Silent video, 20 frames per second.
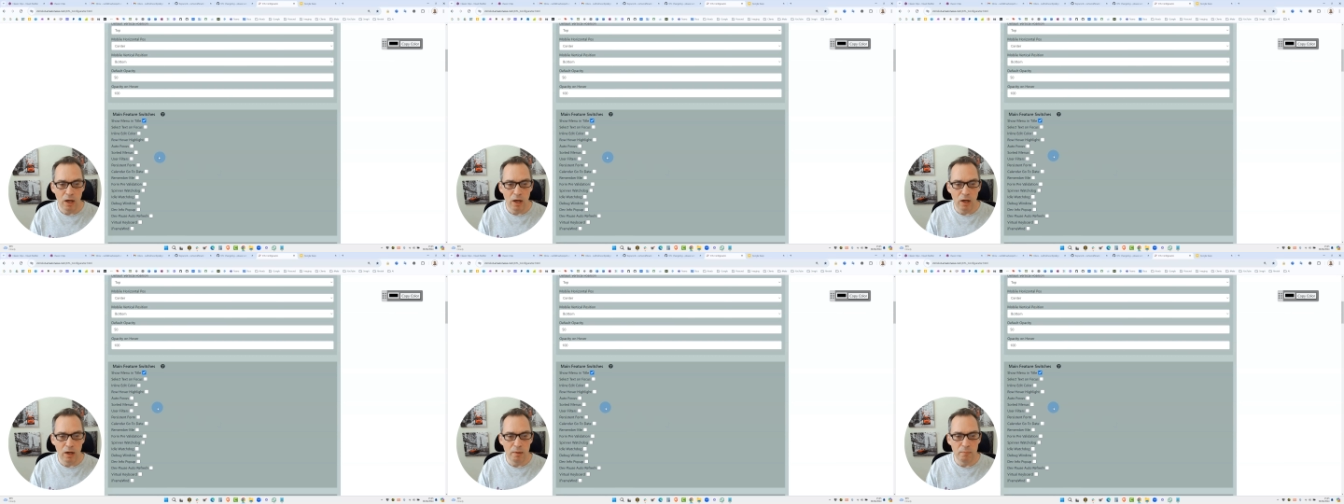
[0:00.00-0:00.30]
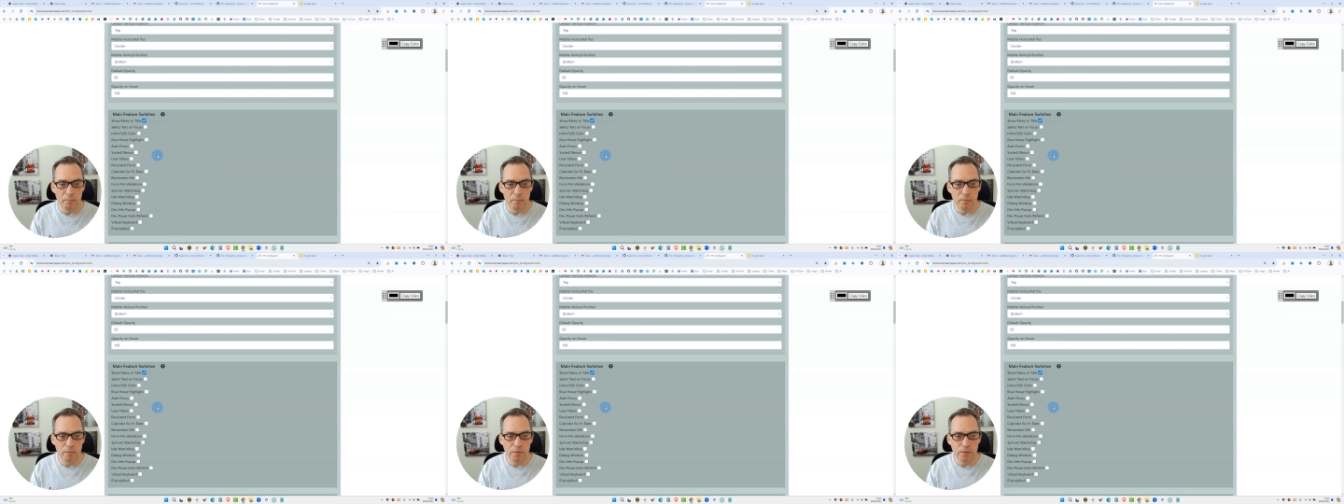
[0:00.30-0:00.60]

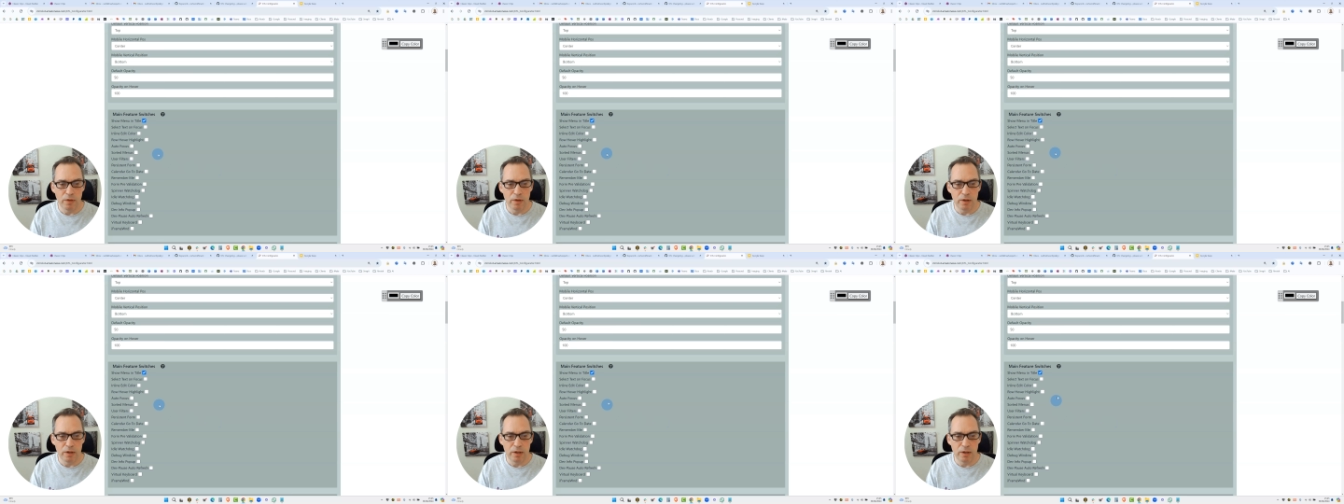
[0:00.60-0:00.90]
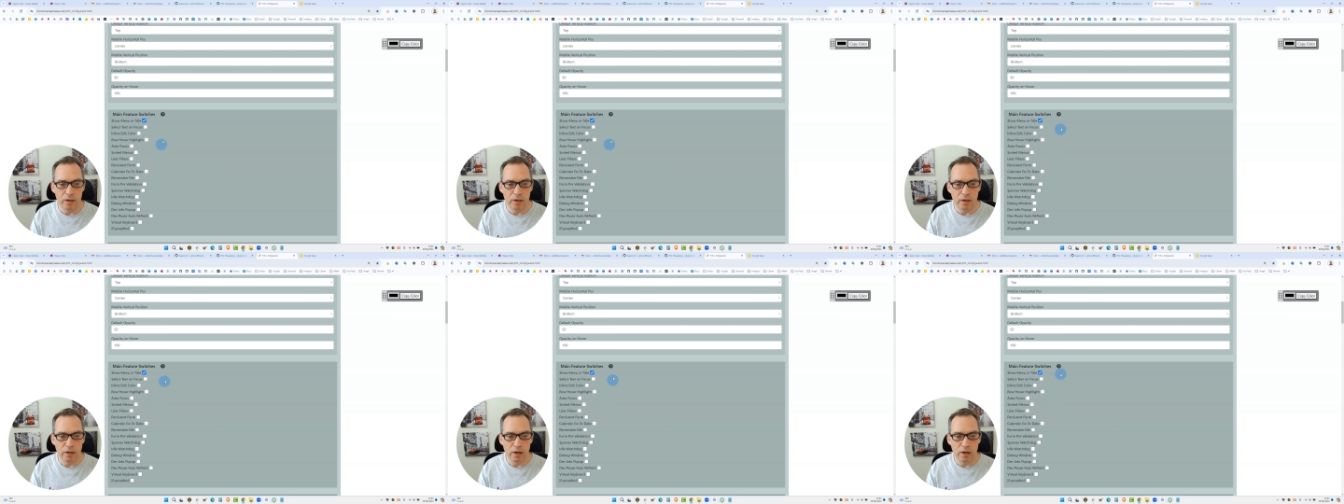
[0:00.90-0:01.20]
Um,
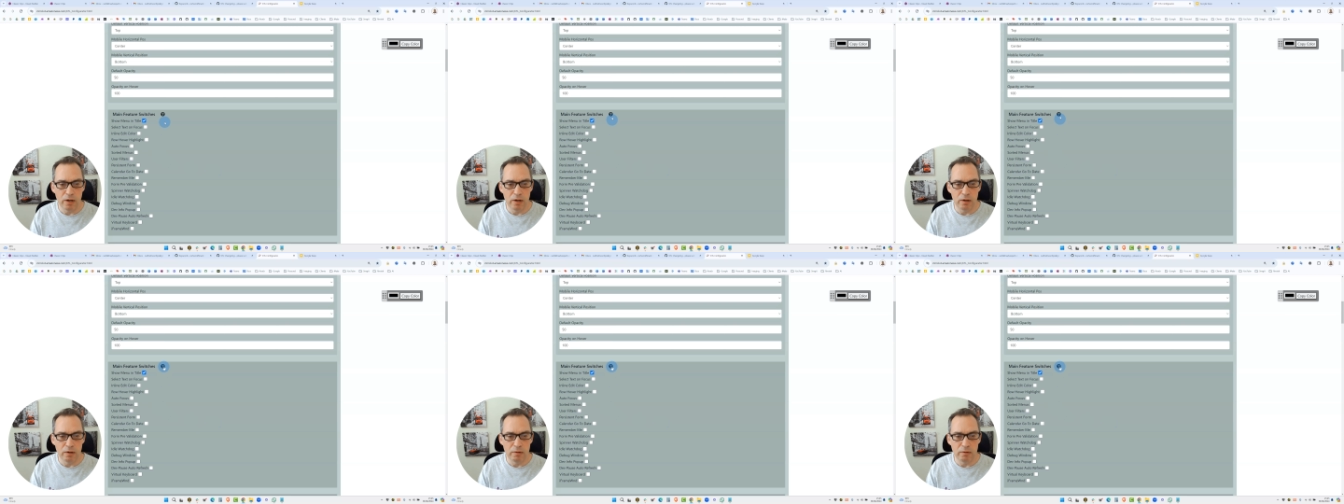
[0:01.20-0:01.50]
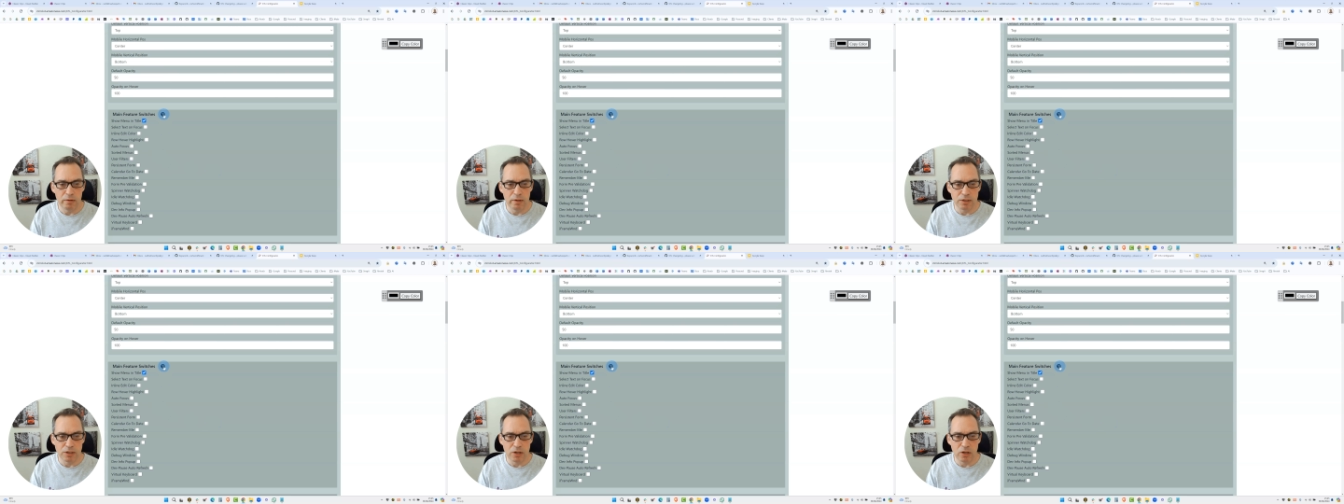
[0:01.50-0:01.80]
the uh,
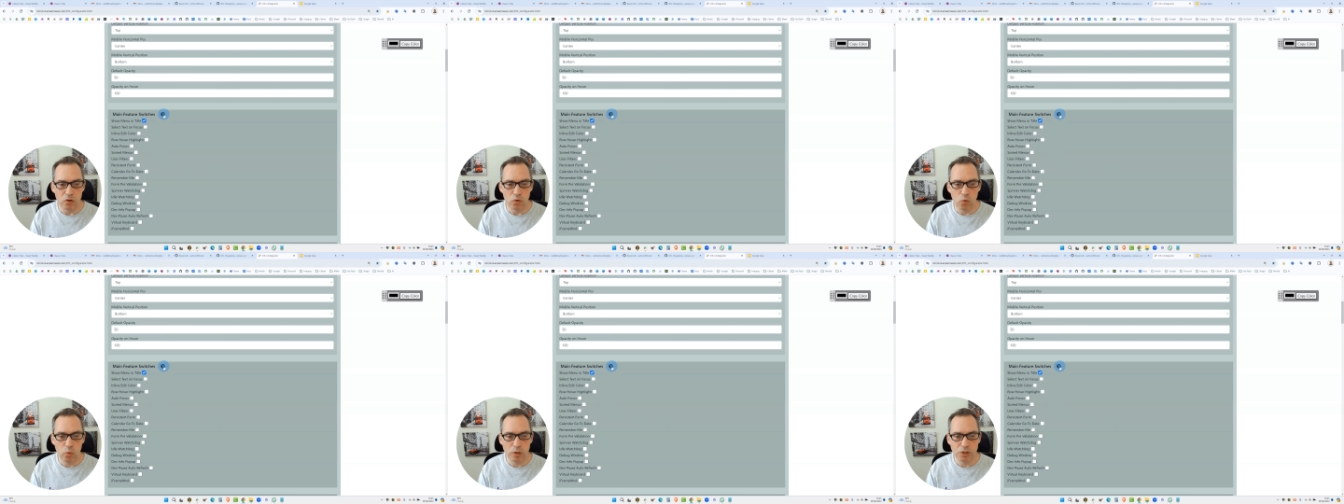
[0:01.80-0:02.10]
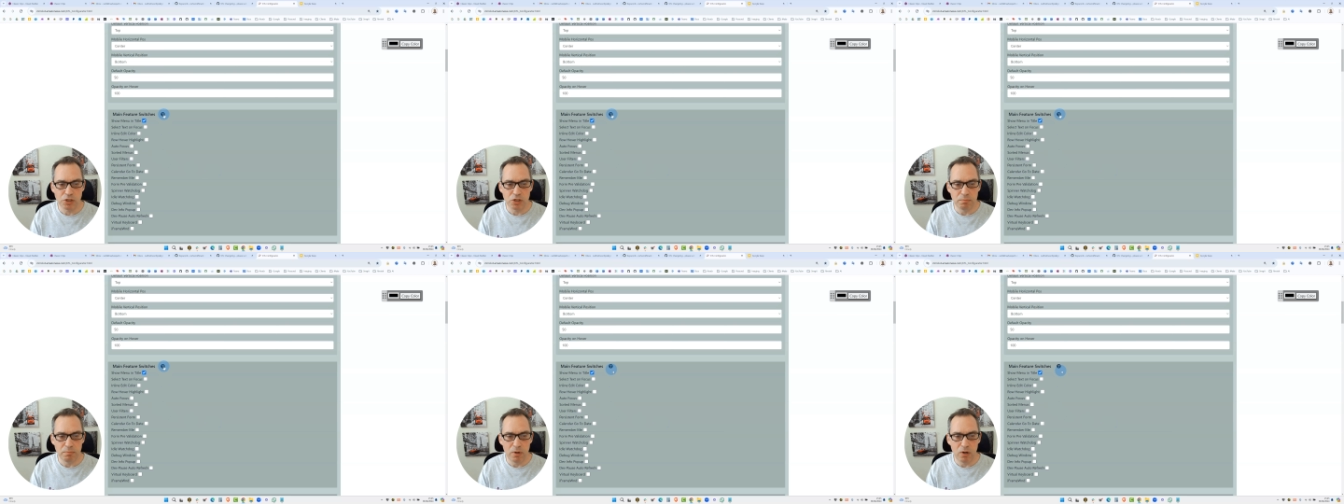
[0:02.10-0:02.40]
There's a little
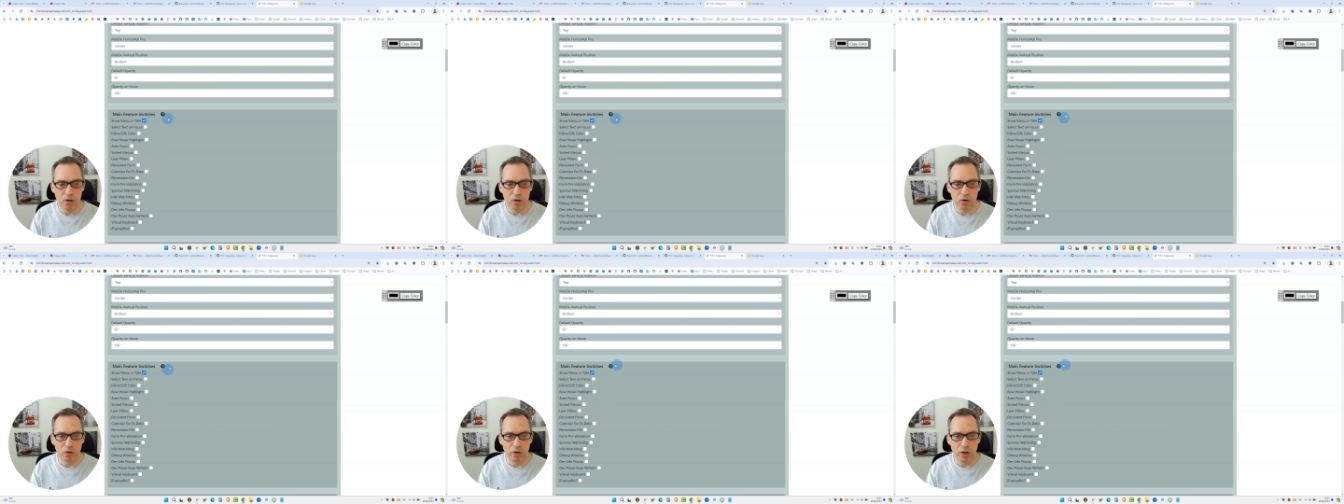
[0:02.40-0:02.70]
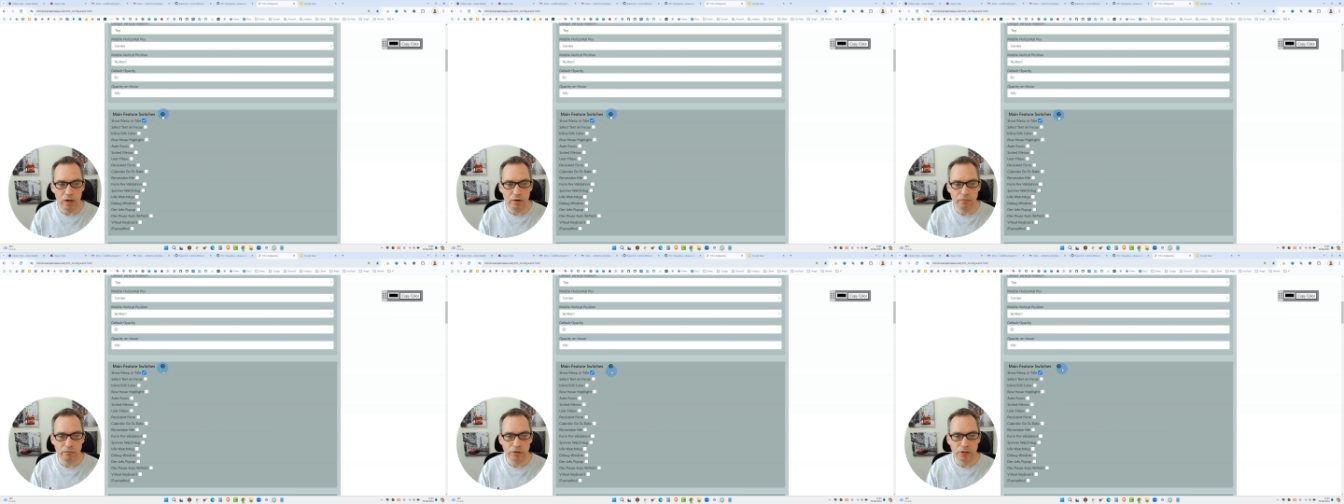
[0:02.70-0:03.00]
question mark on
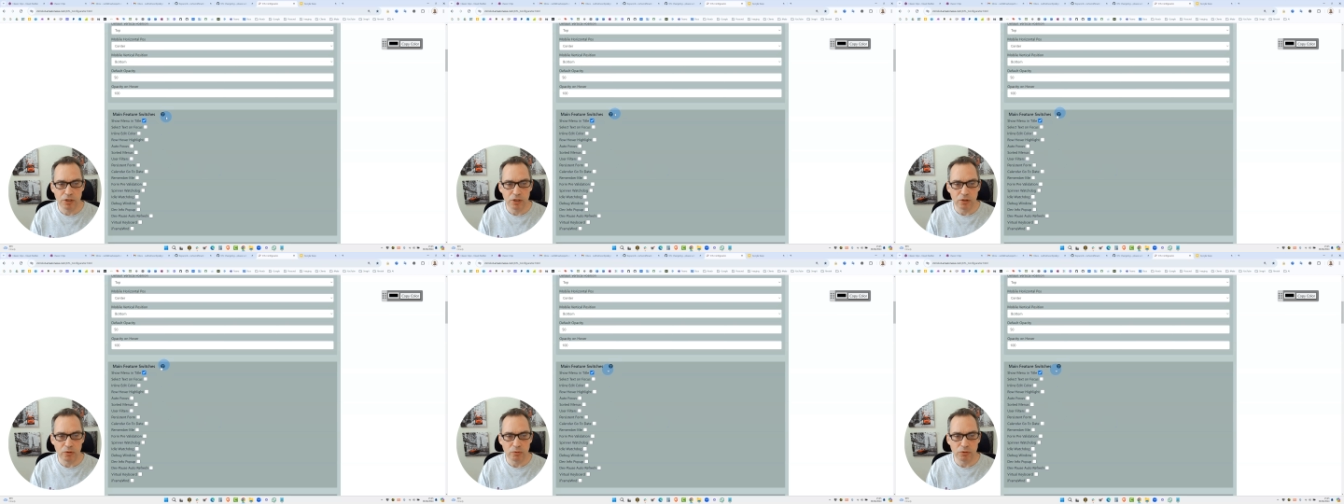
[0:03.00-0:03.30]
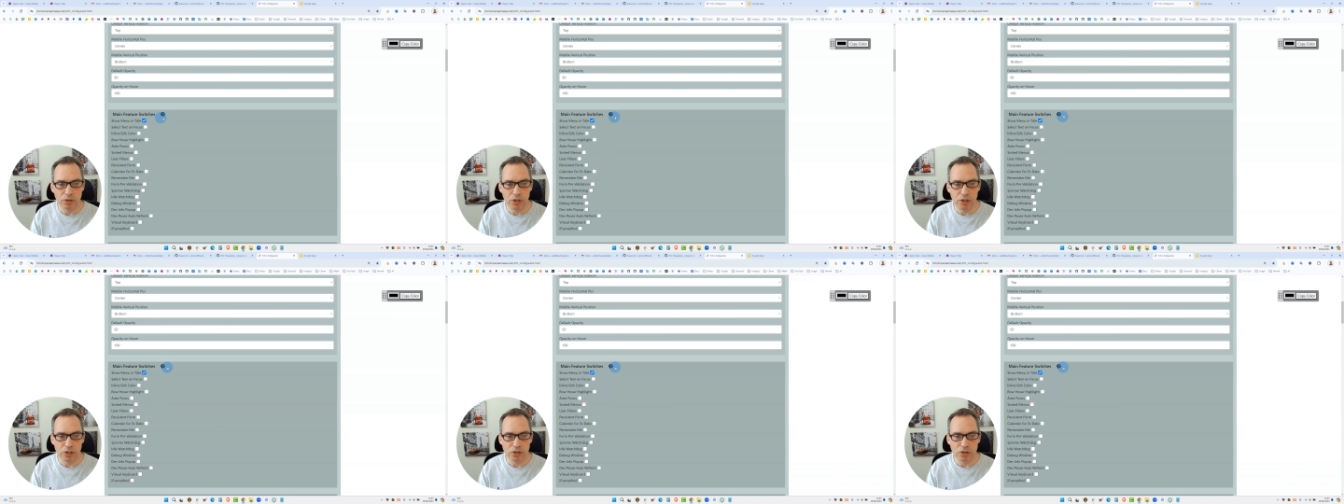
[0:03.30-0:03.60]
every single
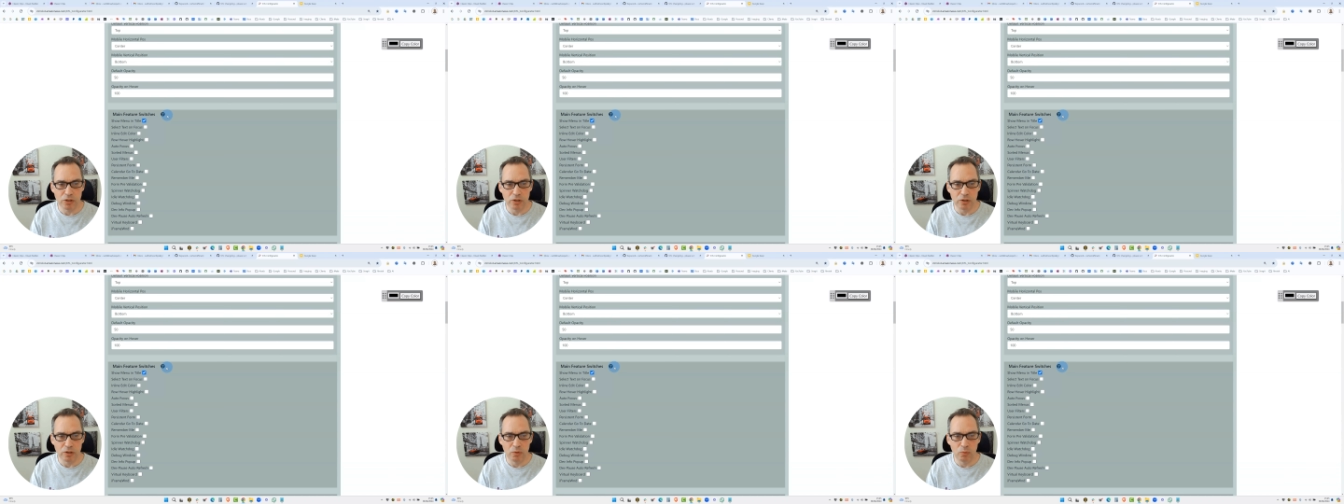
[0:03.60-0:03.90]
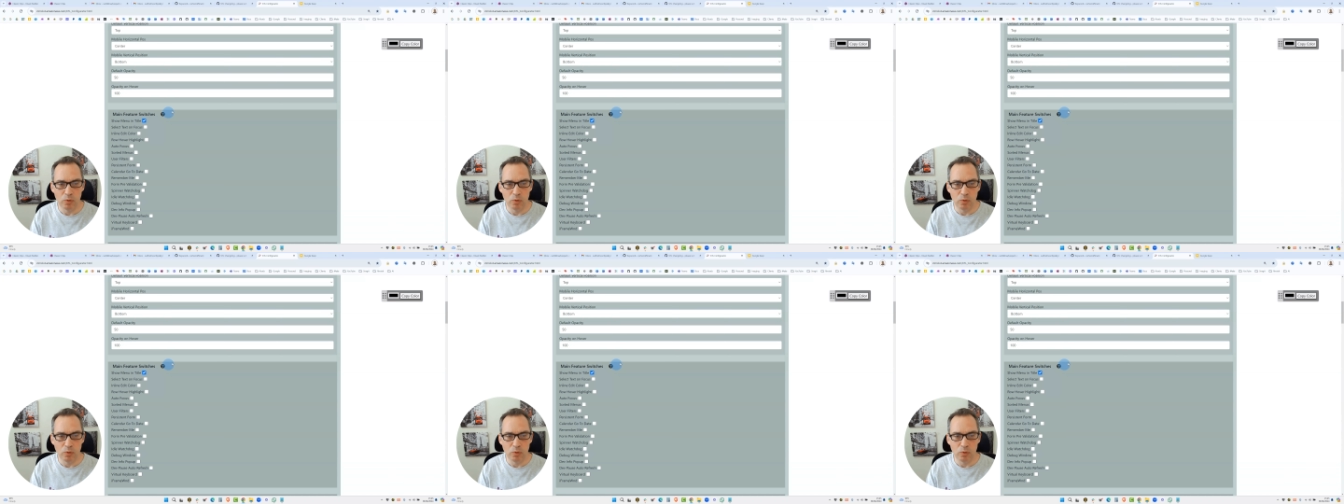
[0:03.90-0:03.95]
section,